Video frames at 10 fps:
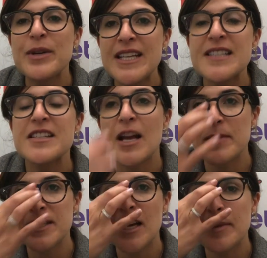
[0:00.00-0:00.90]
We hear time
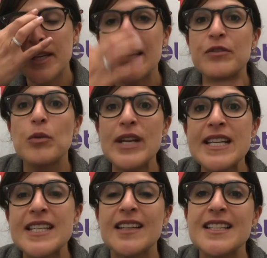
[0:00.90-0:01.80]
and time again from
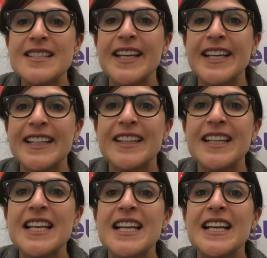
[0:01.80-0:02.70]
retailers saying
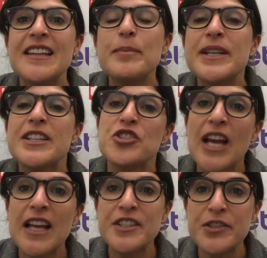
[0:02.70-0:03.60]
that the biggest
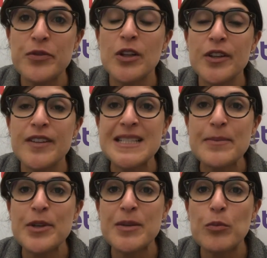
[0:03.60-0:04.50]
challenge for a lot of these
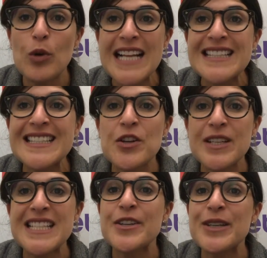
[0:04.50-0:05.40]
emerging brands is
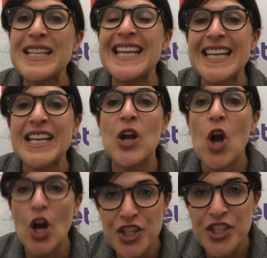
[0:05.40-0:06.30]
not necessarily getting
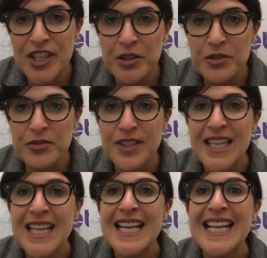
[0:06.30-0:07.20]
on shelf,
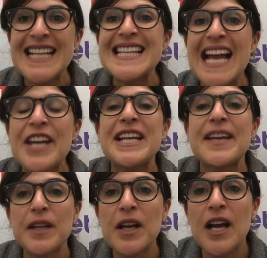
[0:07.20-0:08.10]
it's how to
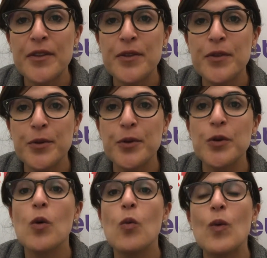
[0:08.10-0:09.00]
get the cut
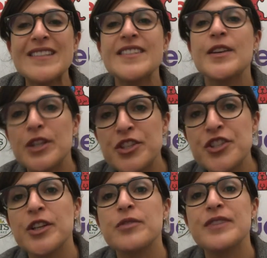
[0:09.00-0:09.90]
through once they're on
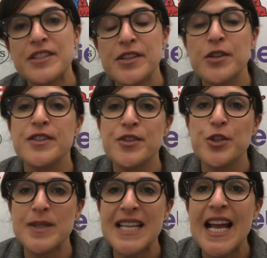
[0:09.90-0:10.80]
shelf into the
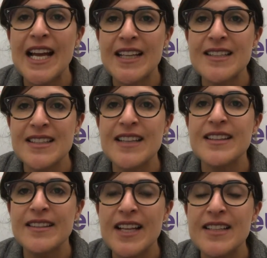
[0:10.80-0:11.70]
consumer's hands. And I
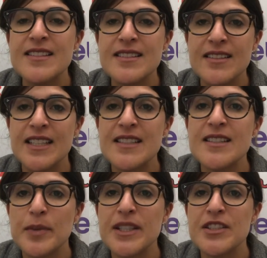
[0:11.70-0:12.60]
think that's the
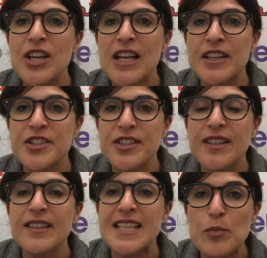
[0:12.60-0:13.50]
biggest challenge,
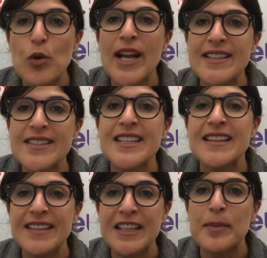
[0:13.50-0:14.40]
that these brands need
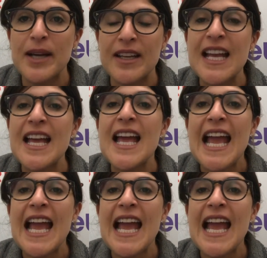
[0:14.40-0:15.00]
to think about